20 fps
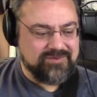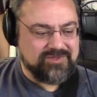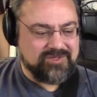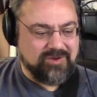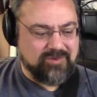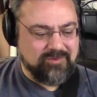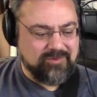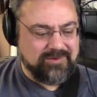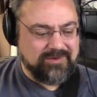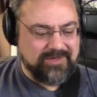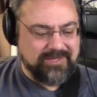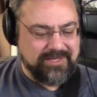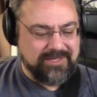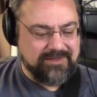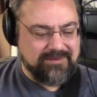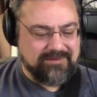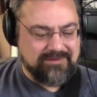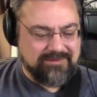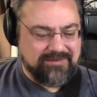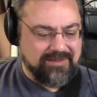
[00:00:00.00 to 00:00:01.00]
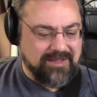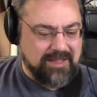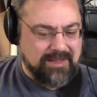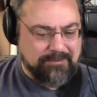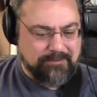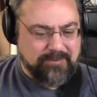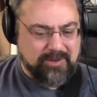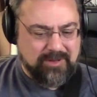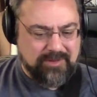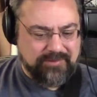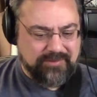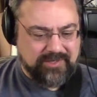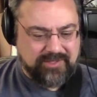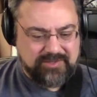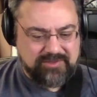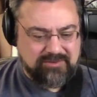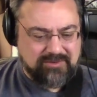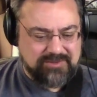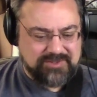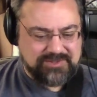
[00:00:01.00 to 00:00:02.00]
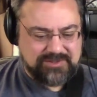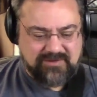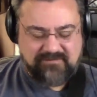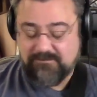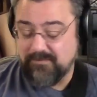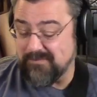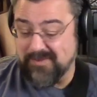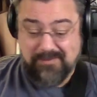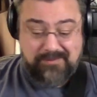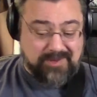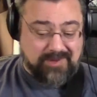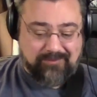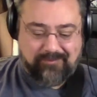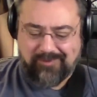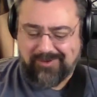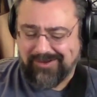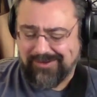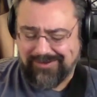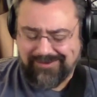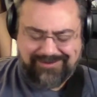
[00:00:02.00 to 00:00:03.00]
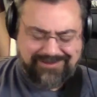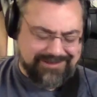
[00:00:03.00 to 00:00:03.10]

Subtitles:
totally up on the guitar stuff, but maybe I'm wrong.